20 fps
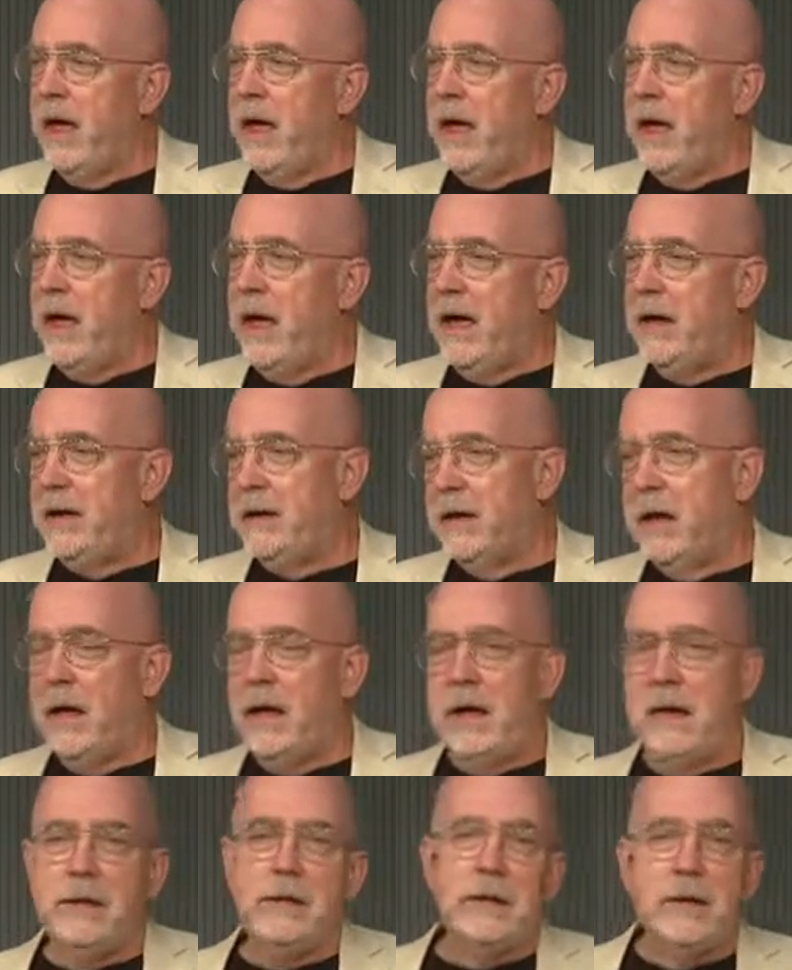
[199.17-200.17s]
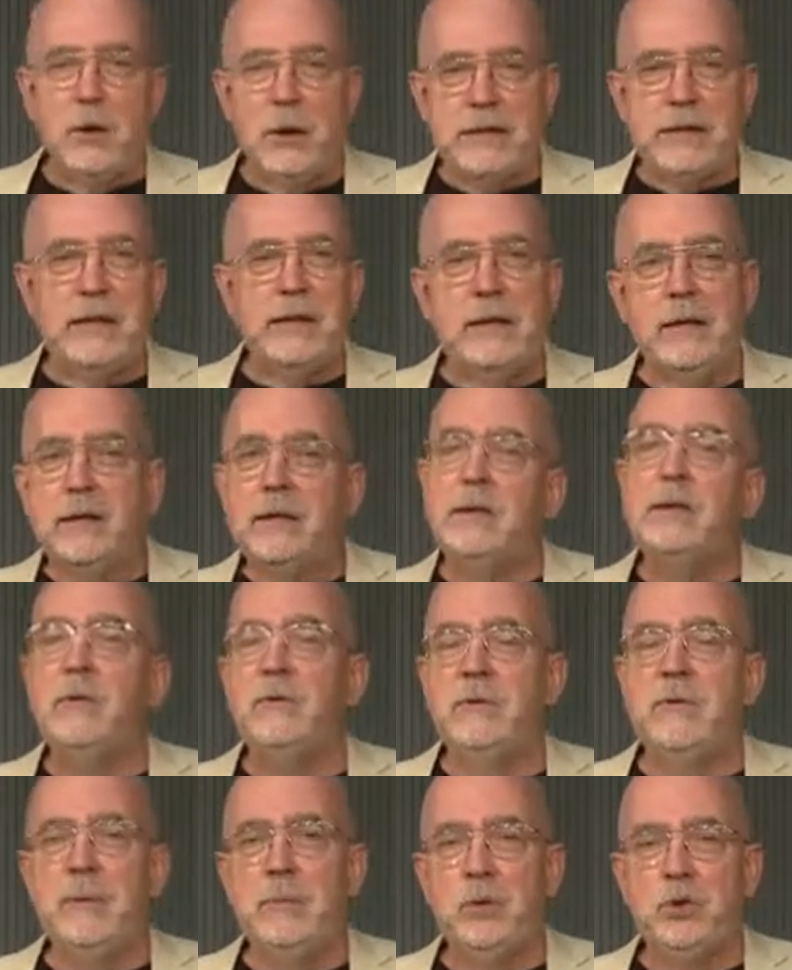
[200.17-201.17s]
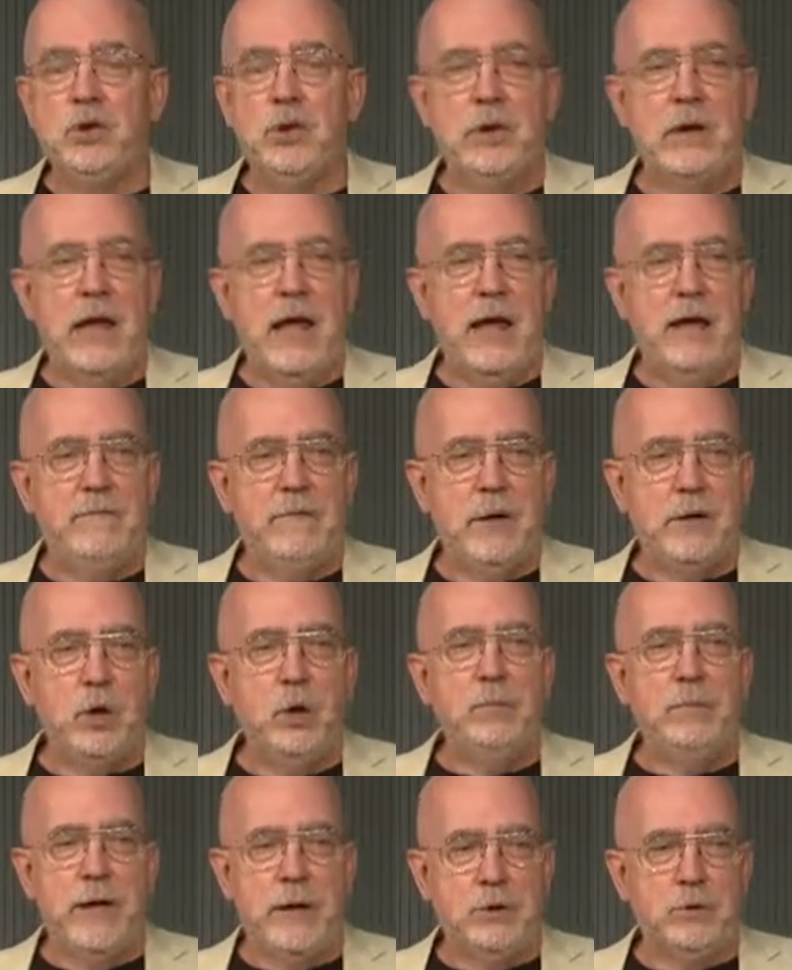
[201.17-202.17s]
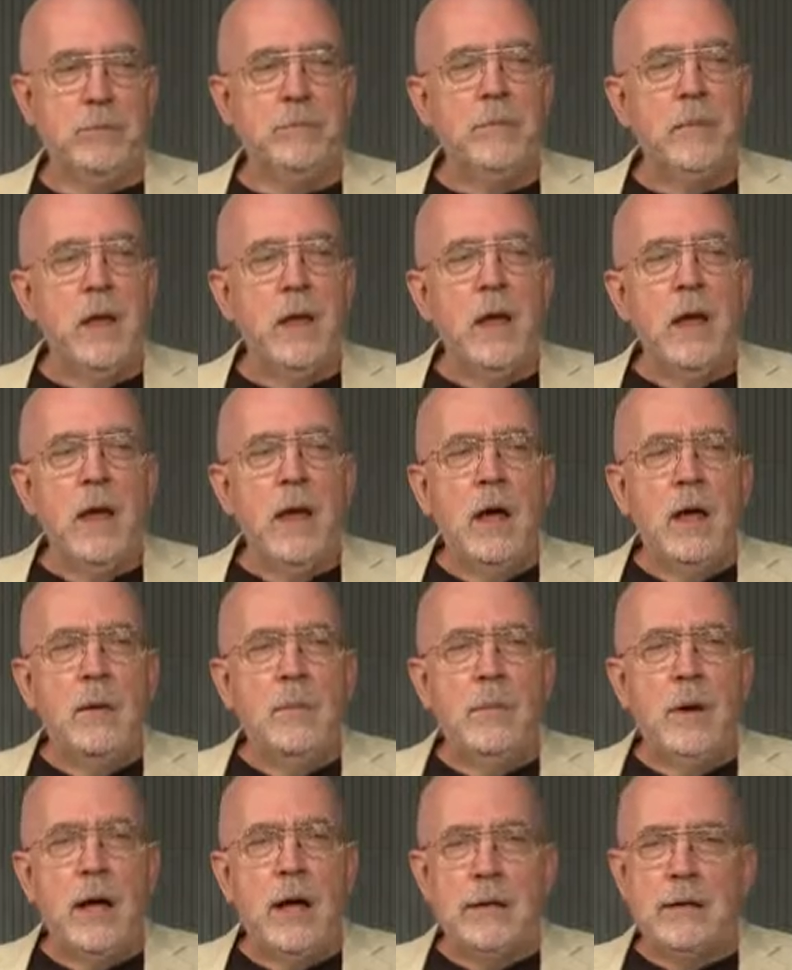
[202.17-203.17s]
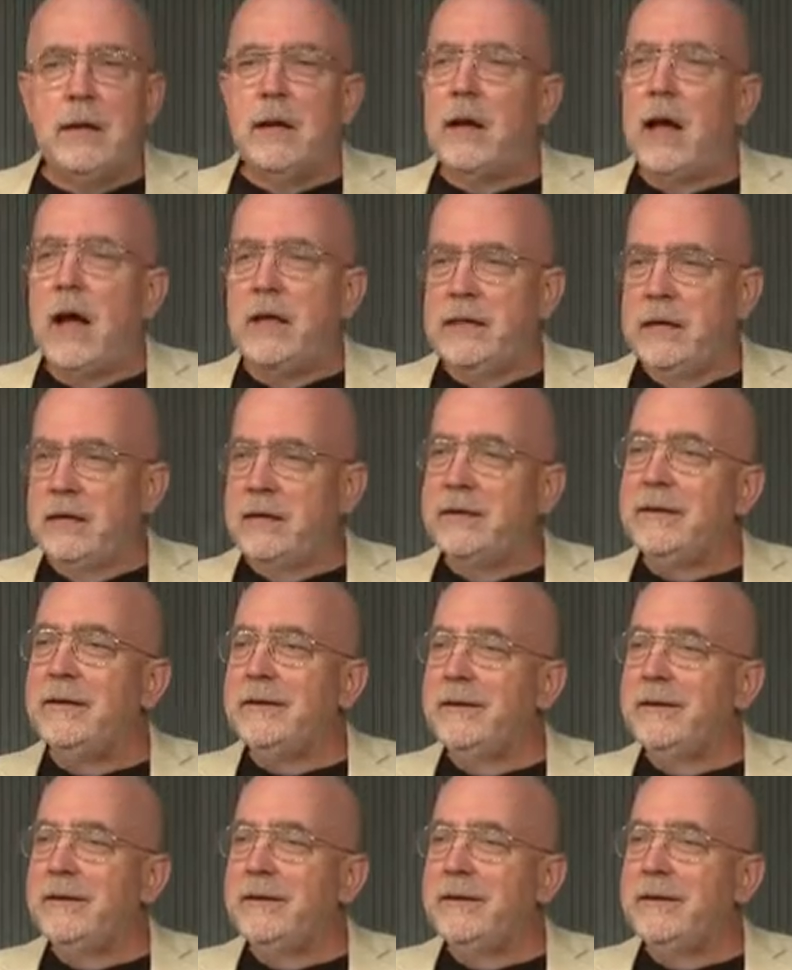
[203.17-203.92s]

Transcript: And I think those people should have known better. But I think